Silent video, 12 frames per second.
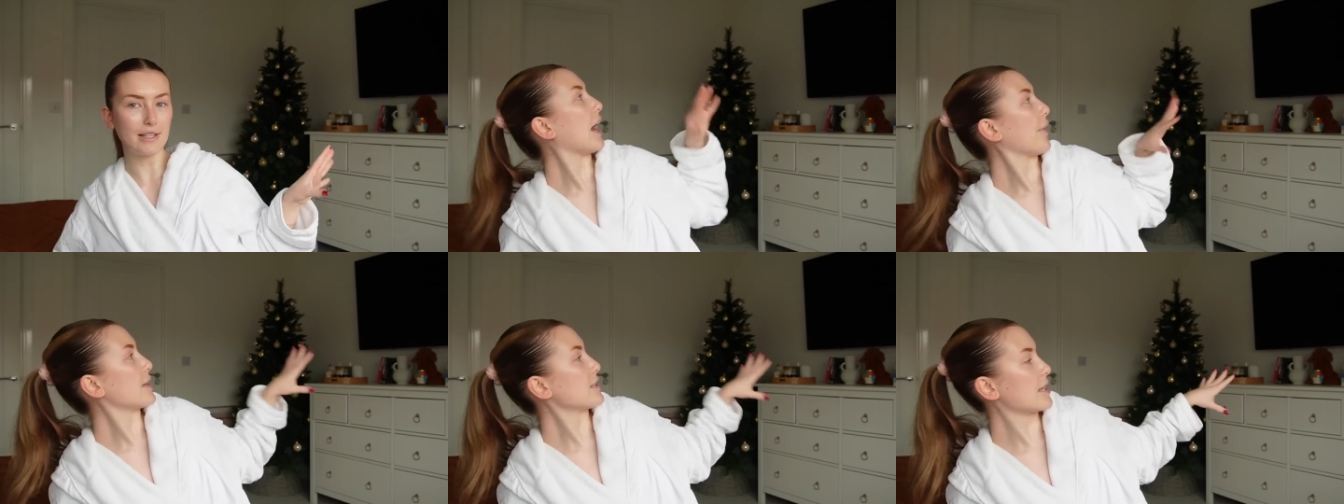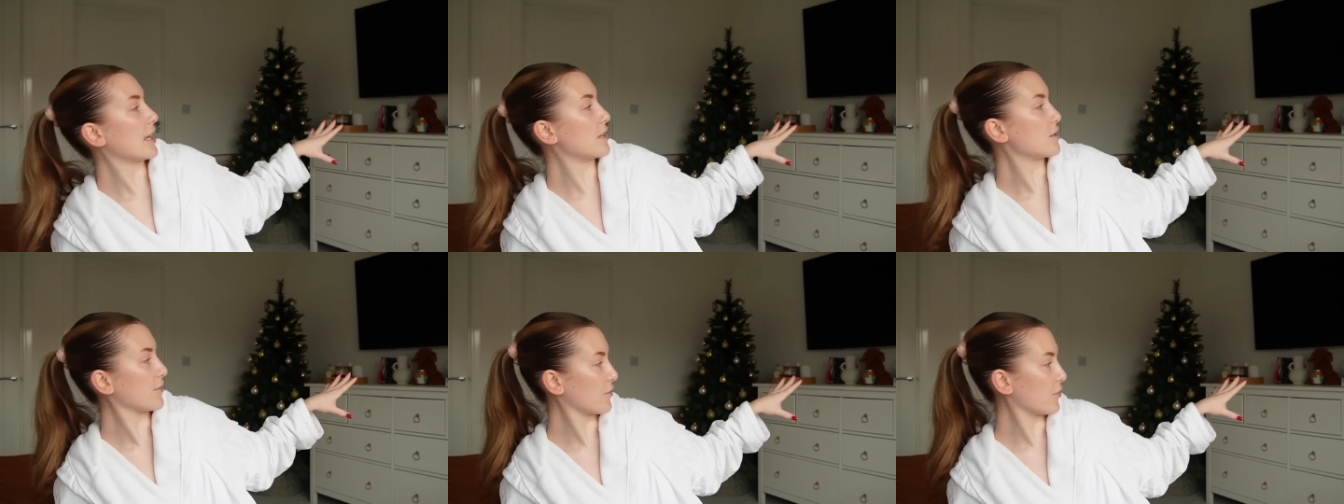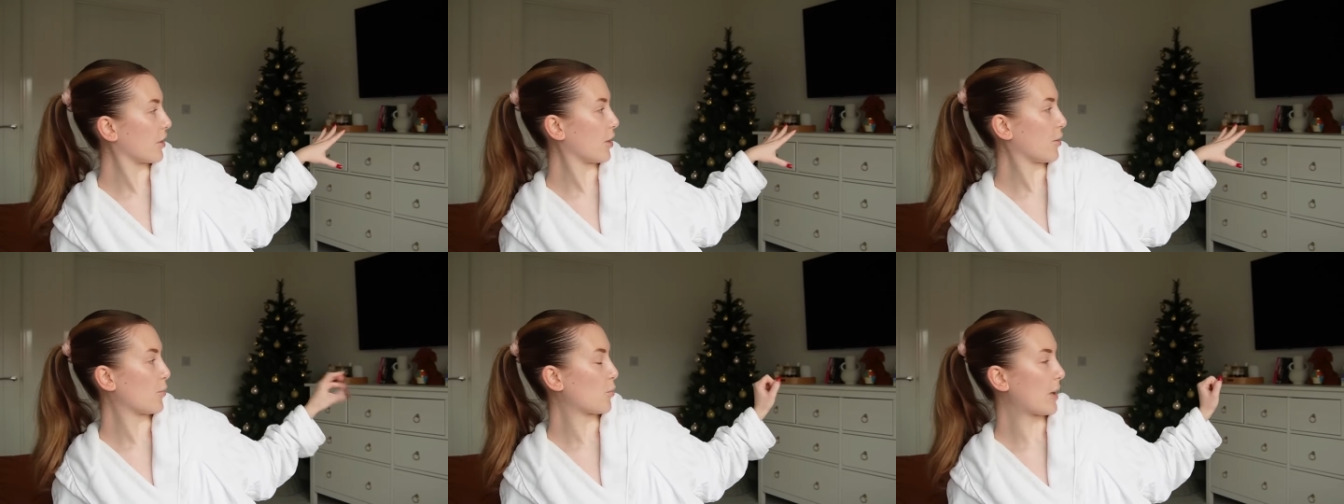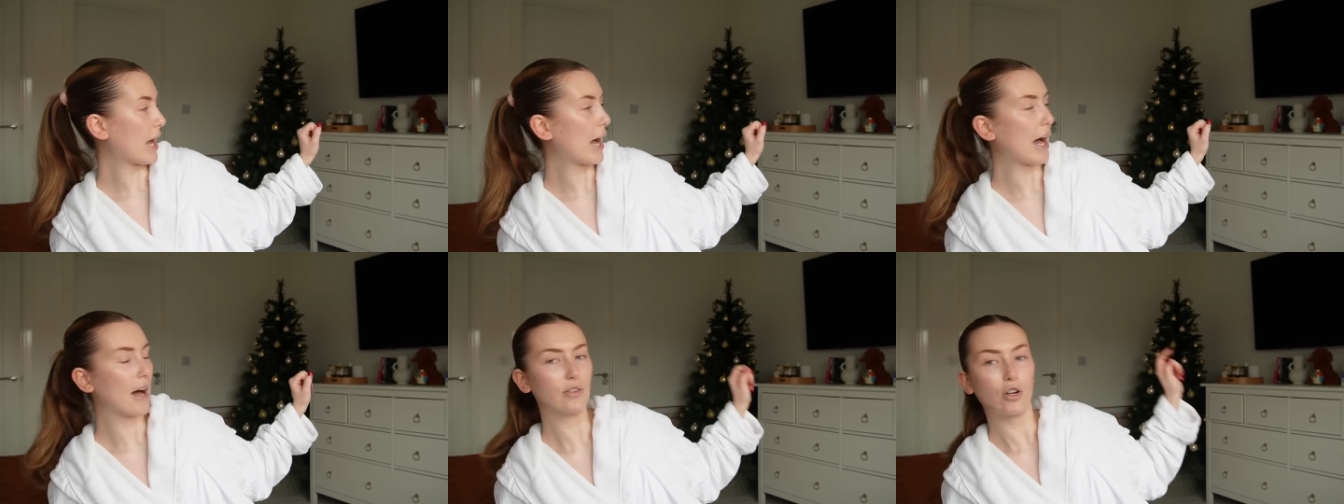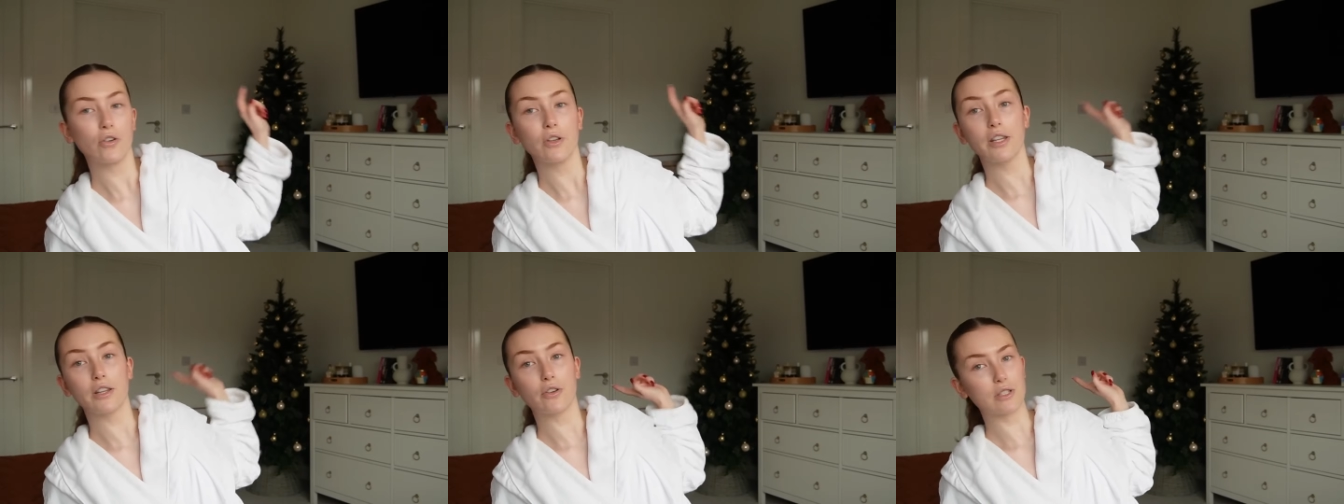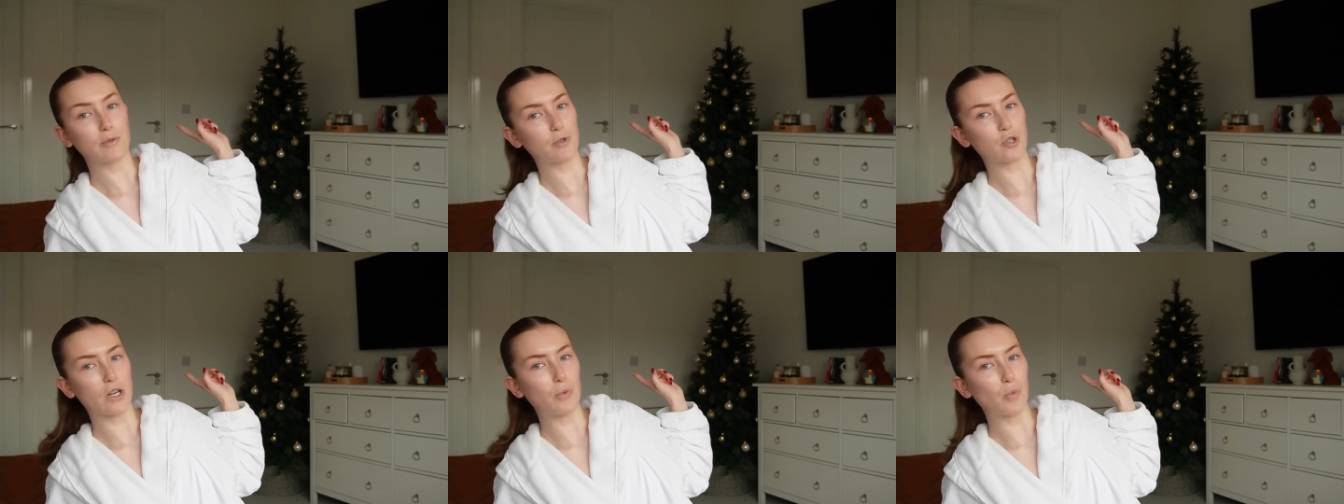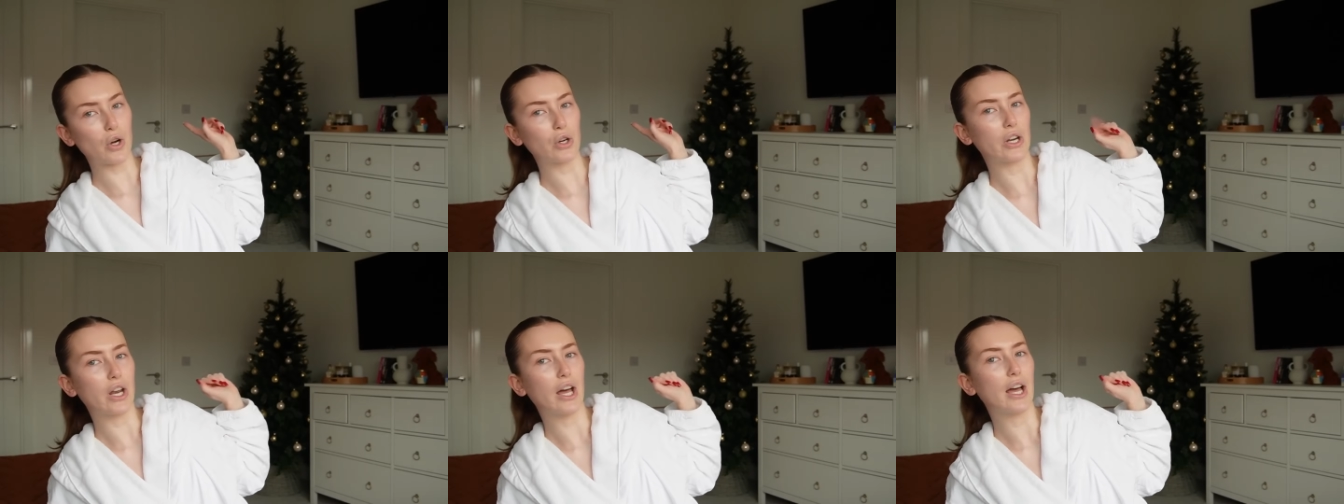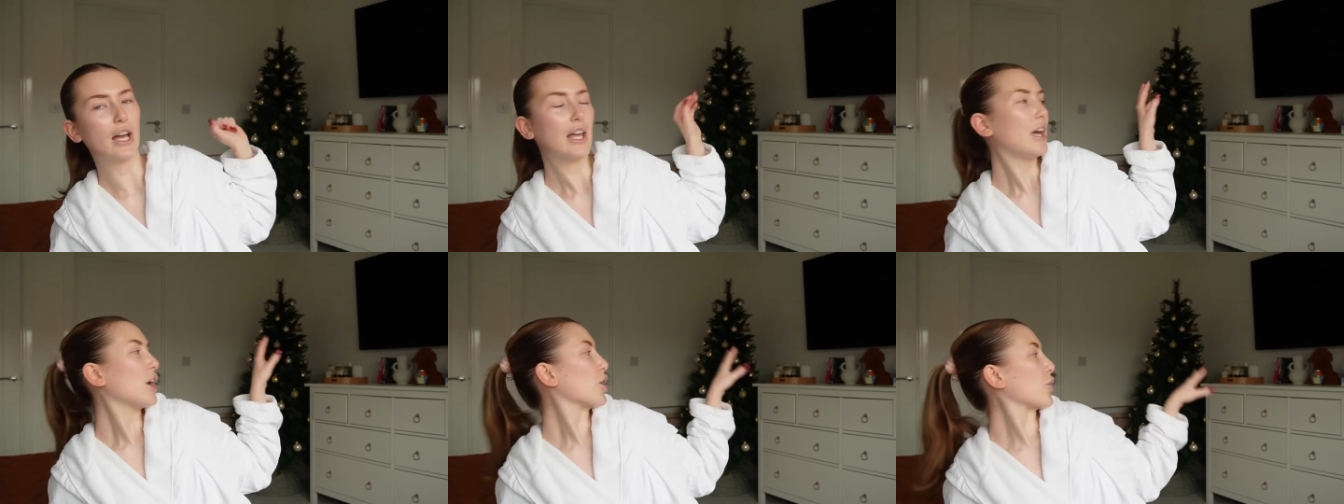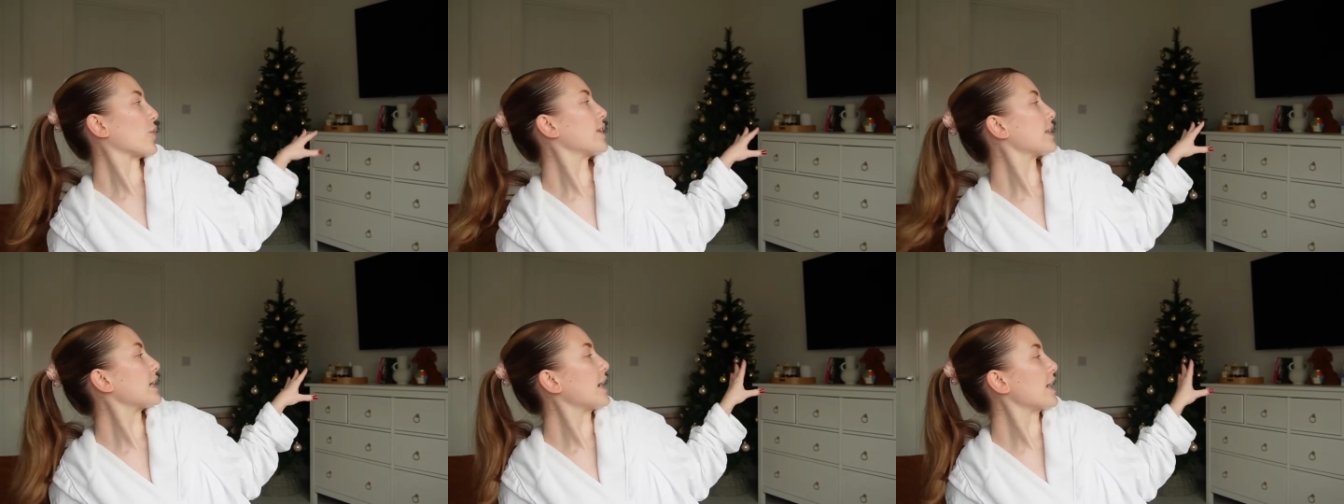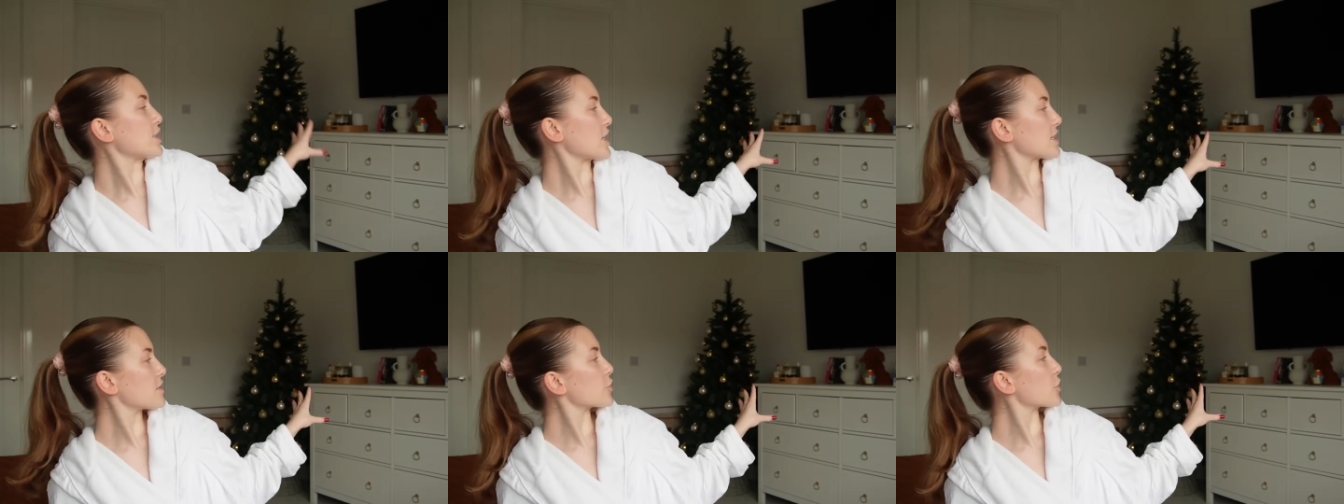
At this end of the room, we have currently the Christmas tree in one corner, currently a chest of